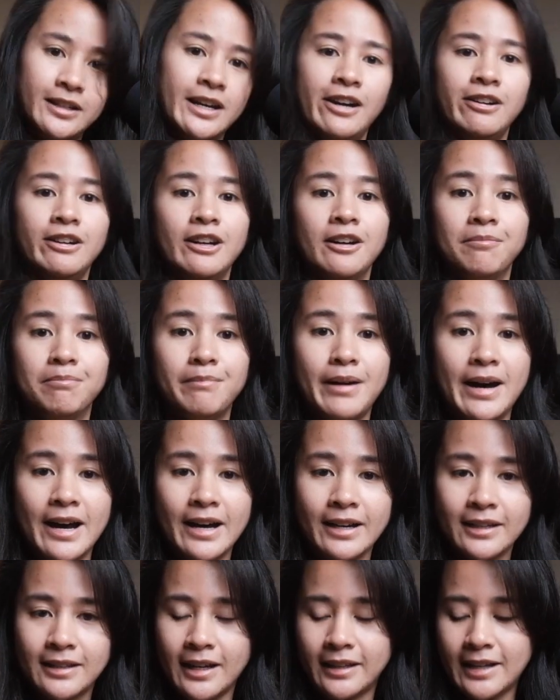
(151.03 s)
carrying
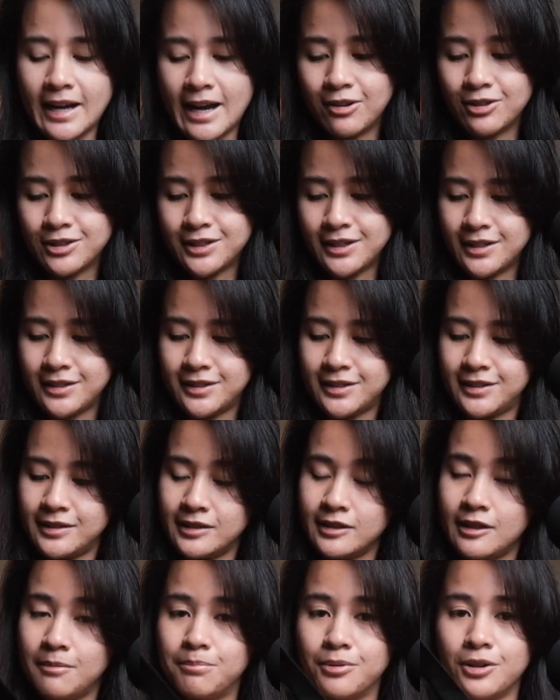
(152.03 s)
bag that
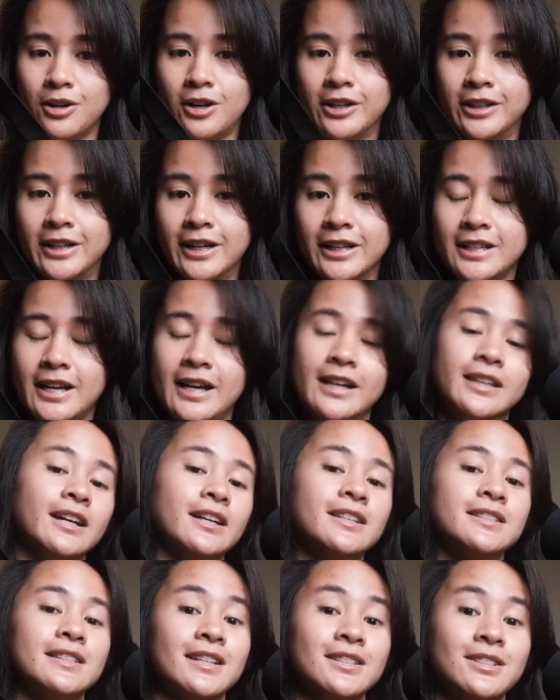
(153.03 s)
houses the product
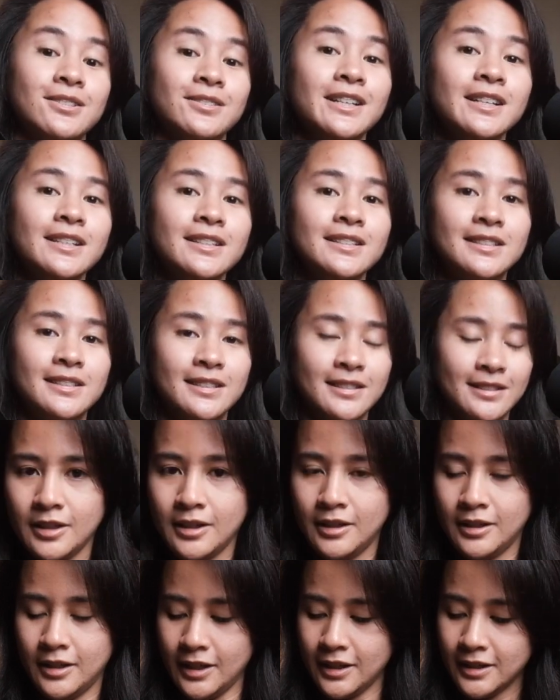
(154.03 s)
and accessories.
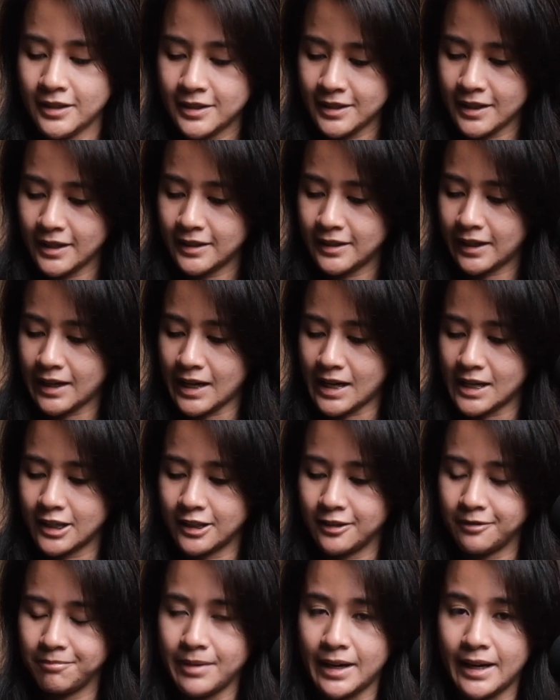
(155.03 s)
Inside the
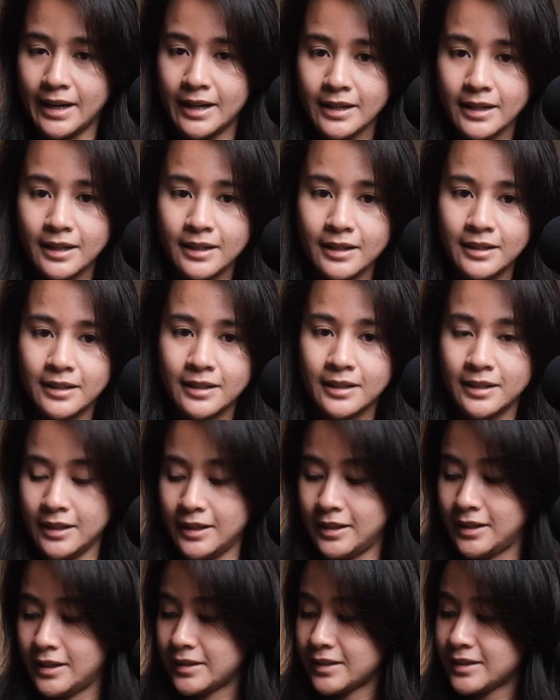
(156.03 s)
carrying bag
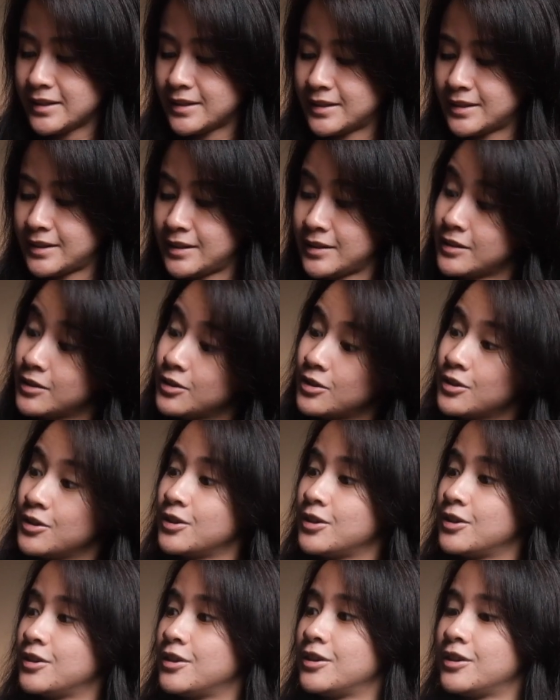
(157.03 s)
is
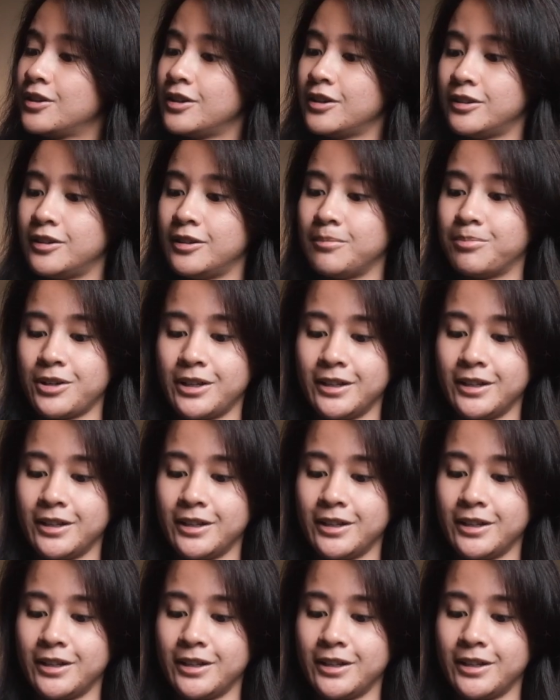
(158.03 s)
the